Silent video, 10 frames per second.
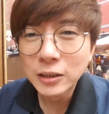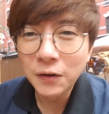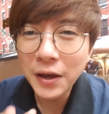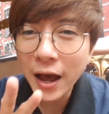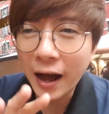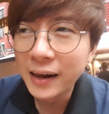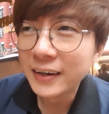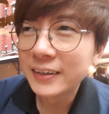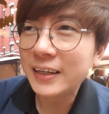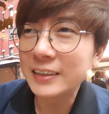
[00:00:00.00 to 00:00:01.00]
So yeah,
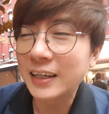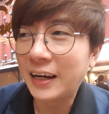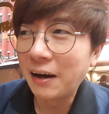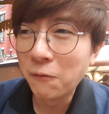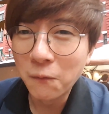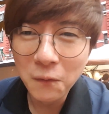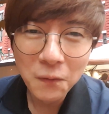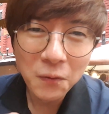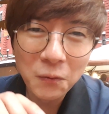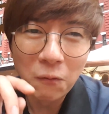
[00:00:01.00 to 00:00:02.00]
there's
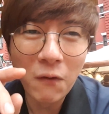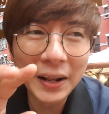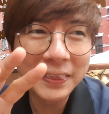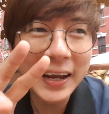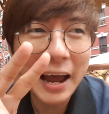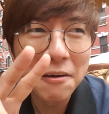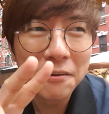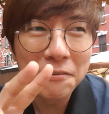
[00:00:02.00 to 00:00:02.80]
one thing I